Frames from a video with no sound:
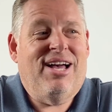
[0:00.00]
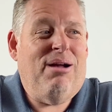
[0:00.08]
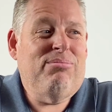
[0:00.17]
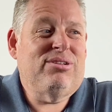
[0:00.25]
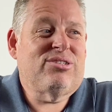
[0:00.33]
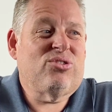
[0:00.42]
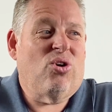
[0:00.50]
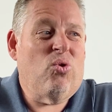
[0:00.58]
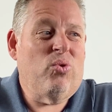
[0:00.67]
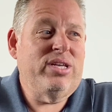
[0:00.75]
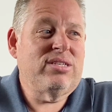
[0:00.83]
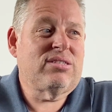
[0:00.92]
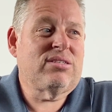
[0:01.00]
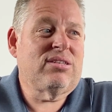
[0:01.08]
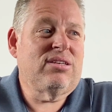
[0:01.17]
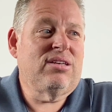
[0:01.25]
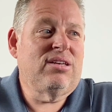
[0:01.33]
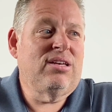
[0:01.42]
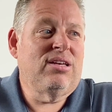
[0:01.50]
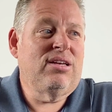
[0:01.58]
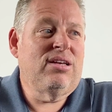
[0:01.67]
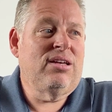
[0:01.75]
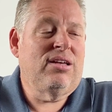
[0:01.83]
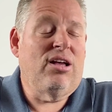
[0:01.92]
I'm just always
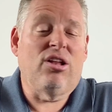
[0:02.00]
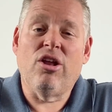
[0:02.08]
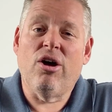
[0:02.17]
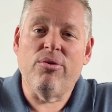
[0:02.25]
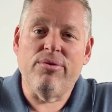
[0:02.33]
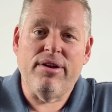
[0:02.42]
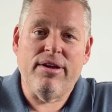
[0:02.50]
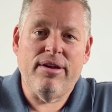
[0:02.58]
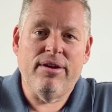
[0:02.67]
alone.